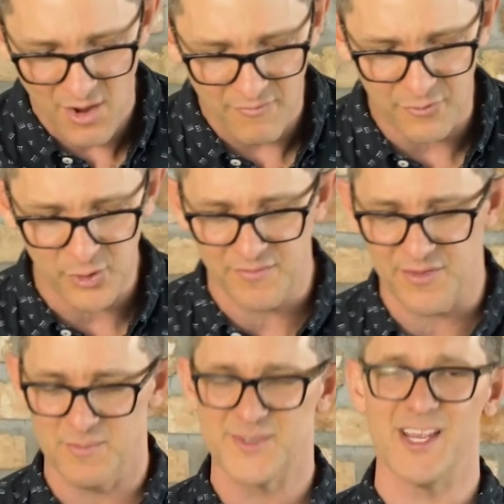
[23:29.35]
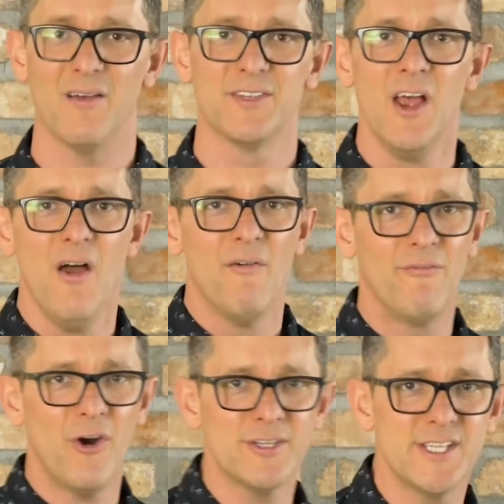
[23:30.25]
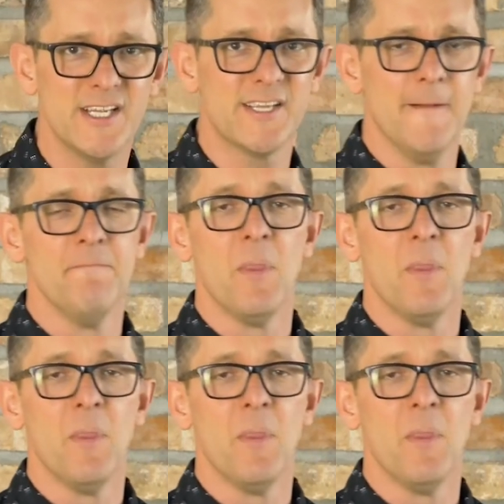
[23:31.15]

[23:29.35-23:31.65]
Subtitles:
full of themselves, versus